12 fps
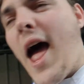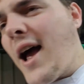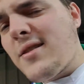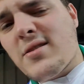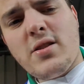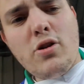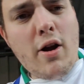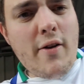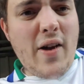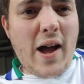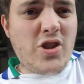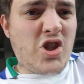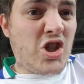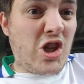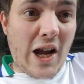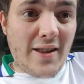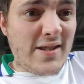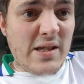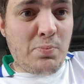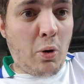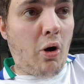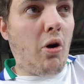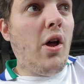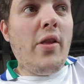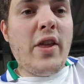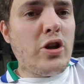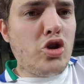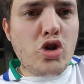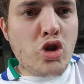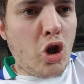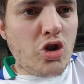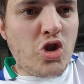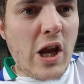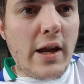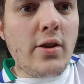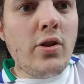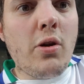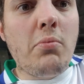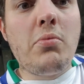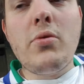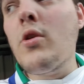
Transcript: Exeter have had chances, but they're just not taking them.